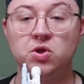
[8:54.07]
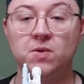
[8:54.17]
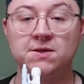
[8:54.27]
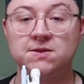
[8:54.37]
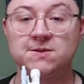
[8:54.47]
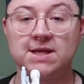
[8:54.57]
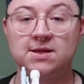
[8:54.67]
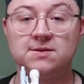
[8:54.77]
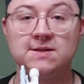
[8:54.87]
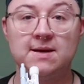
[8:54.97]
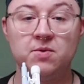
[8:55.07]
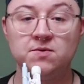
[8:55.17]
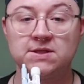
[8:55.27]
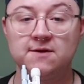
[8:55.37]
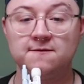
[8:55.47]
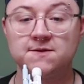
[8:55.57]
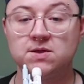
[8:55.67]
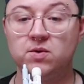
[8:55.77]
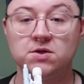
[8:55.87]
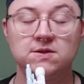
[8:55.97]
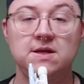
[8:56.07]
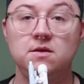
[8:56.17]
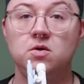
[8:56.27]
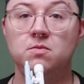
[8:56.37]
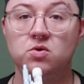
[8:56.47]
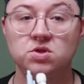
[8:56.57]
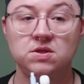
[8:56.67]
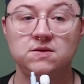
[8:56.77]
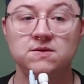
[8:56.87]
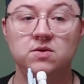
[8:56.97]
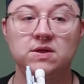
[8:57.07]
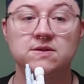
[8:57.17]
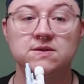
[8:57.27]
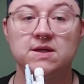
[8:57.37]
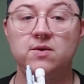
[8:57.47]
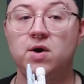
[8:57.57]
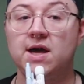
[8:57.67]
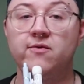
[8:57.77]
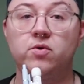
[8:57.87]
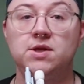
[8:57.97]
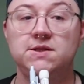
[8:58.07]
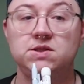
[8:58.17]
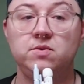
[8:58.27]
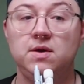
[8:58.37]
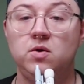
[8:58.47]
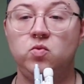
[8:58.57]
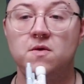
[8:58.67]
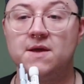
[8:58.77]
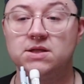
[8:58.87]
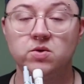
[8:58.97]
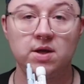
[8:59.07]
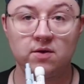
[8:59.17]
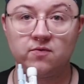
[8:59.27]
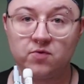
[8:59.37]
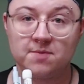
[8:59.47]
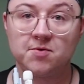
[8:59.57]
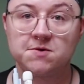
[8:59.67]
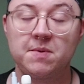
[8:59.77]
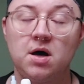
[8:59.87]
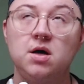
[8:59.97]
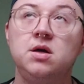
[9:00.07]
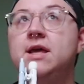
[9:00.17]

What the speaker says: you understand their motives, you understand their emotions, you can see why everyone is doing what they're doing for the most part.